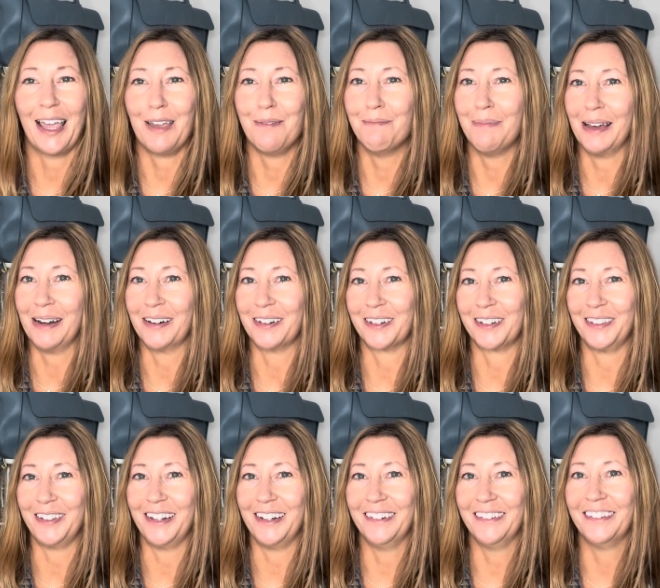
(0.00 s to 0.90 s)
a better
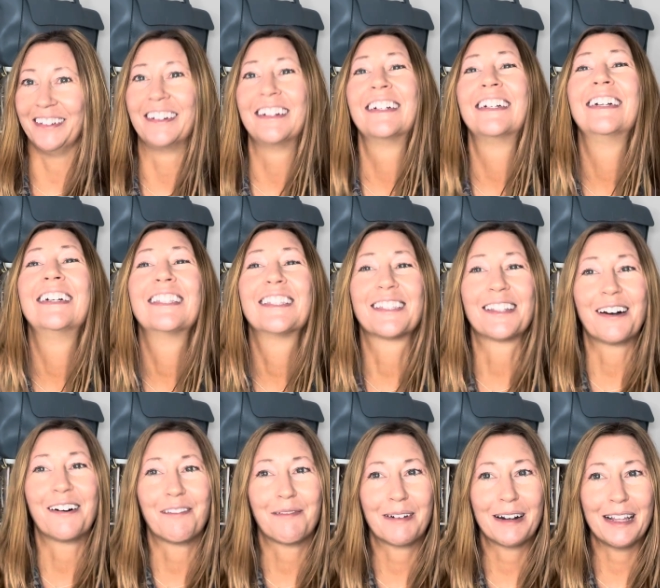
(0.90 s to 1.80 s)
glow.
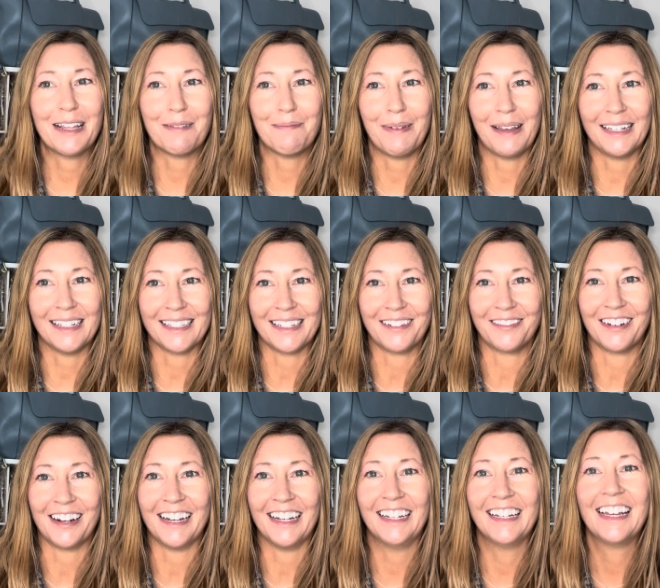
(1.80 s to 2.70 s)
So pretty amazing,
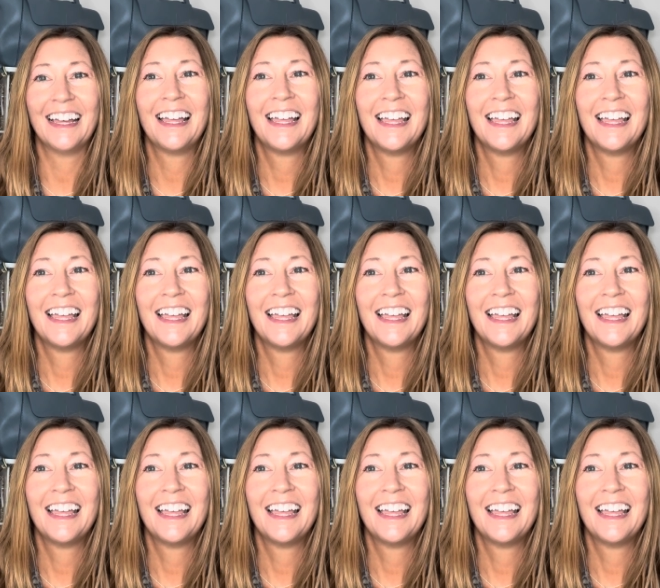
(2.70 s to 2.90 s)
right?